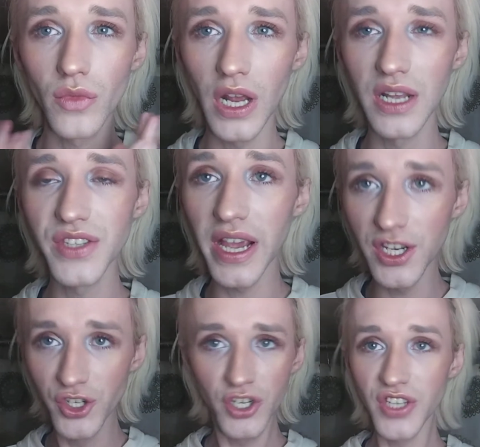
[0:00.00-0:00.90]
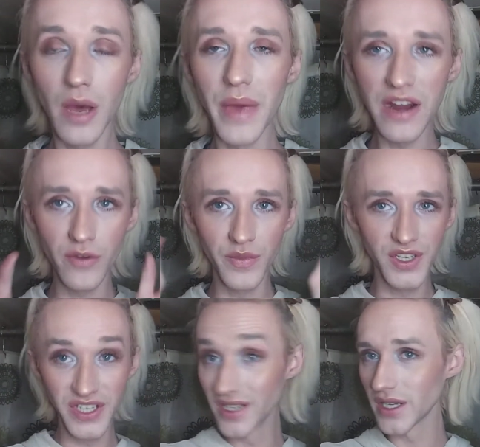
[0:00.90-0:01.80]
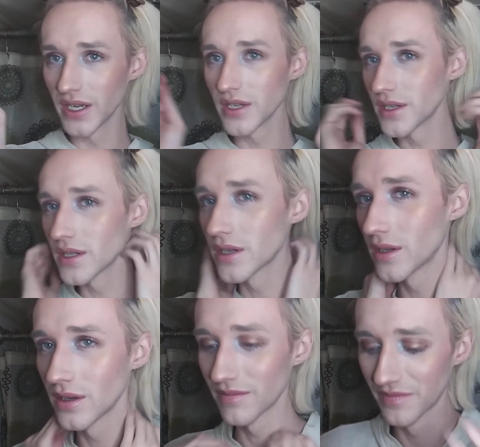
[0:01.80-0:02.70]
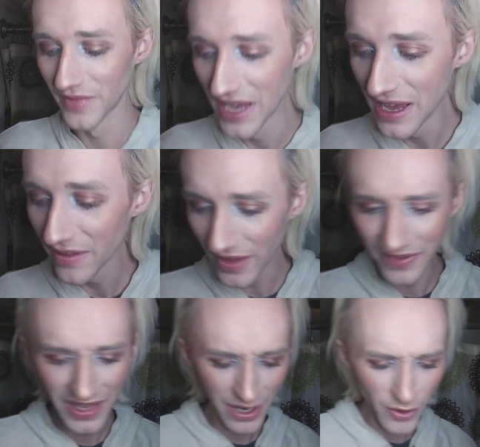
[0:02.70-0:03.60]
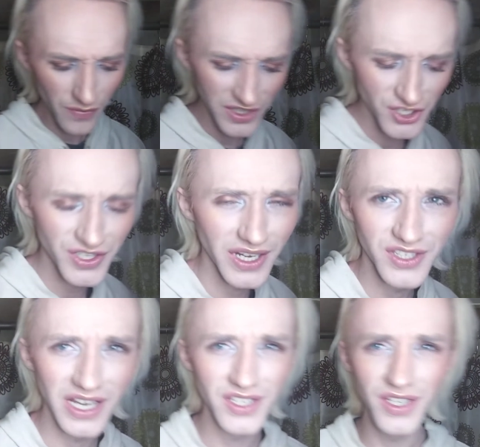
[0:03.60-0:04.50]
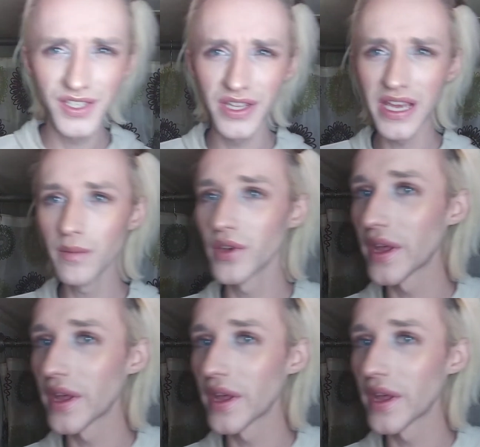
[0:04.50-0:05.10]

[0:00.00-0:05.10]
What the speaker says: And it's like, I just got back from the dentist. Like, that, I don't know if that's just, like, a Texas thing, but,